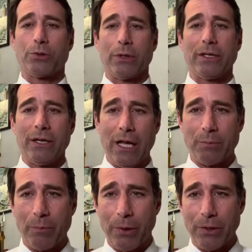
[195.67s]
a two
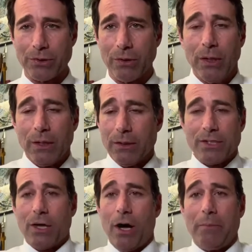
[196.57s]
trillion dollar proposal.
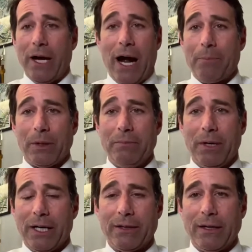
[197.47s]
This is all
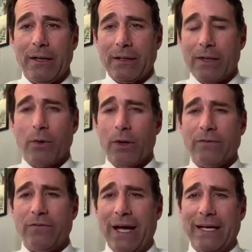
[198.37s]
monopoly money that,
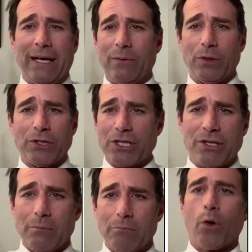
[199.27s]
that we're inventing, and
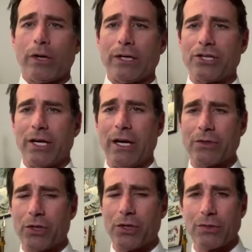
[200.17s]
we're just
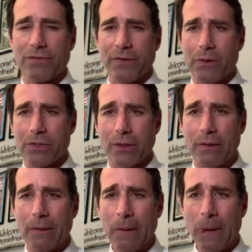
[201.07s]
mortgaging our children's
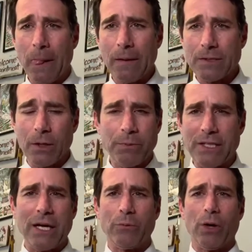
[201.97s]
future.
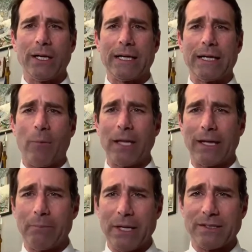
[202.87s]
So they say run
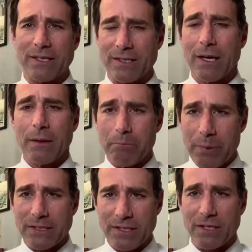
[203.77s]
government like a business.
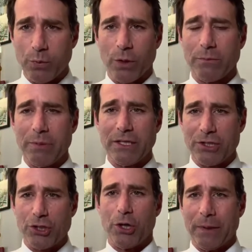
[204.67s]
Businesses wouldn't
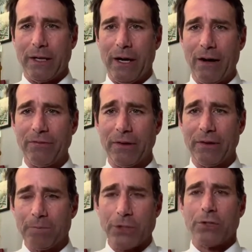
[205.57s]
be stupid enough
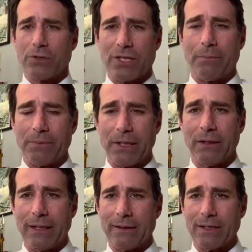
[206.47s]
to do
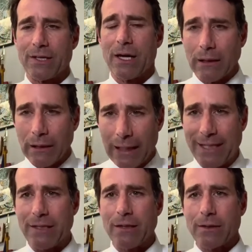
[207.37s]
something like this.
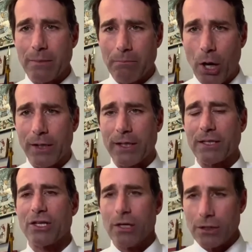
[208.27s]
Let the
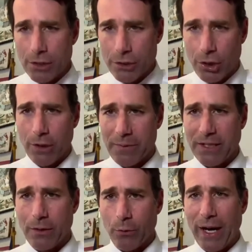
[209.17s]
markets
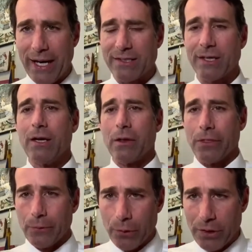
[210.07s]
determine the rates
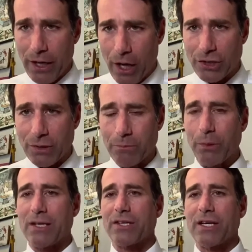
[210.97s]
through the
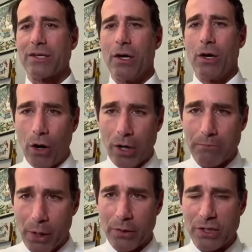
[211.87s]
auction process
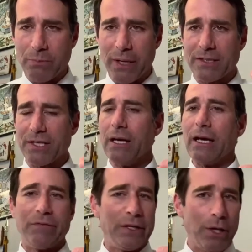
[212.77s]
on bonus bids.
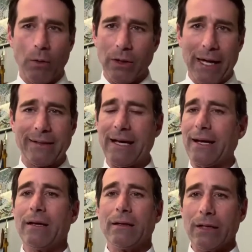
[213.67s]
If you don't
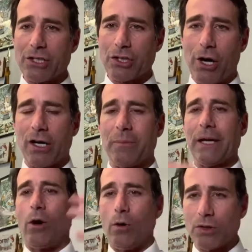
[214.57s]
like that, let's
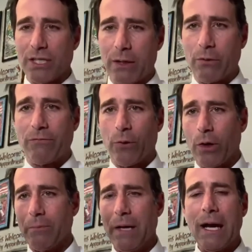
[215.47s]
talk about wholesale
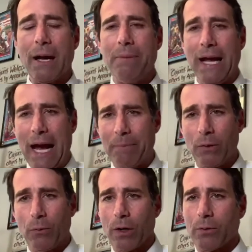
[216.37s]
reform. I'd be
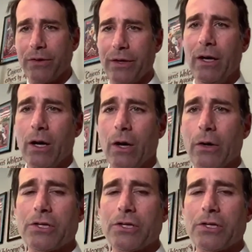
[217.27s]
happy to work with you.